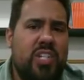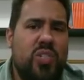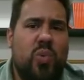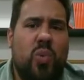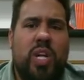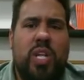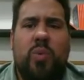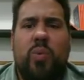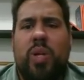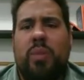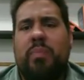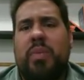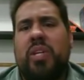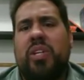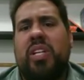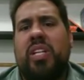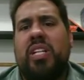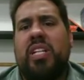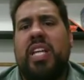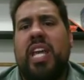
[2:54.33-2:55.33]
21
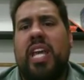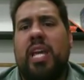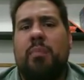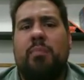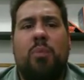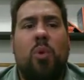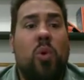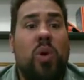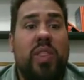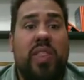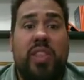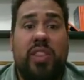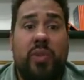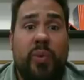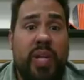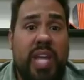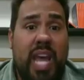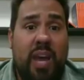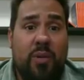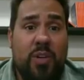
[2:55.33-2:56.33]
million game more than
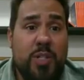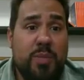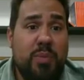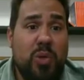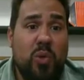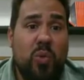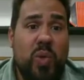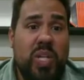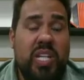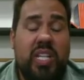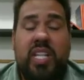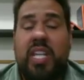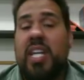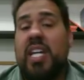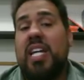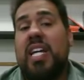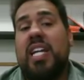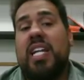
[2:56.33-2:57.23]
3 hours per week.